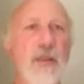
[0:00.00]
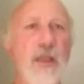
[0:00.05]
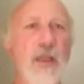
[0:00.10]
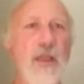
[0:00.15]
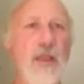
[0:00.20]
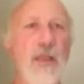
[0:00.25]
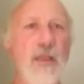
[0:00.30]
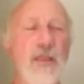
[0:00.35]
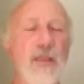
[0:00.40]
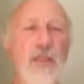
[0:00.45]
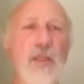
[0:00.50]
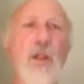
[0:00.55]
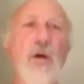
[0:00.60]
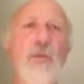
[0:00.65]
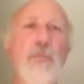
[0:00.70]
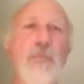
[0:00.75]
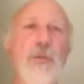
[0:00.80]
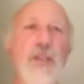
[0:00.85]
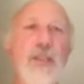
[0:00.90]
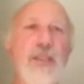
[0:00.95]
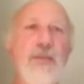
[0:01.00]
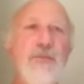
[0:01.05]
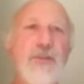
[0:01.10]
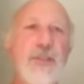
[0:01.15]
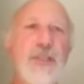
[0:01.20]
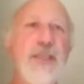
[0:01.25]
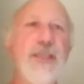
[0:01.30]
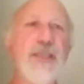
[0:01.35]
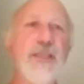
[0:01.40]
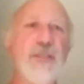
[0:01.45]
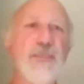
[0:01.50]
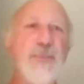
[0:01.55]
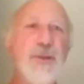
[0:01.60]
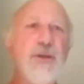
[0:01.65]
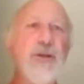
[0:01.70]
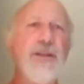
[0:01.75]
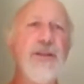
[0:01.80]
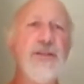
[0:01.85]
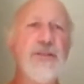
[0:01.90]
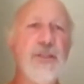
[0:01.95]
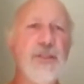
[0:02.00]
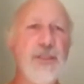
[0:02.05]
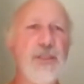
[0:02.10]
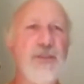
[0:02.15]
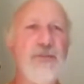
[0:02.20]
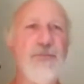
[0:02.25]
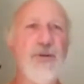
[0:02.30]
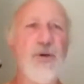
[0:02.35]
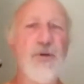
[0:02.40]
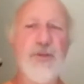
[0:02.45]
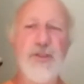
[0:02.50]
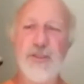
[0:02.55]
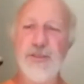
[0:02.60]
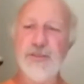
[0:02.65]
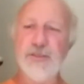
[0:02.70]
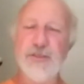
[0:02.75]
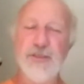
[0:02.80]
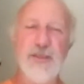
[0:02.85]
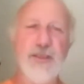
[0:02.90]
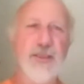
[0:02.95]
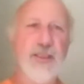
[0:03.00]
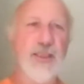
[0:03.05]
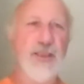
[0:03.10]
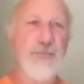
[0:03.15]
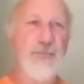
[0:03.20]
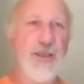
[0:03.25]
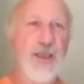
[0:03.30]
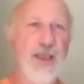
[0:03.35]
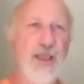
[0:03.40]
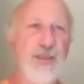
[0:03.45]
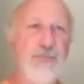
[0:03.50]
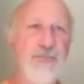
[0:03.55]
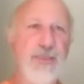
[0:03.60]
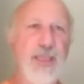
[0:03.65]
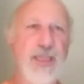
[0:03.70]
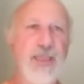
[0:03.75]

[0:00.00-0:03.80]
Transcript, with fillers: Huh? You don't believe in the experience of the devotees? Come on,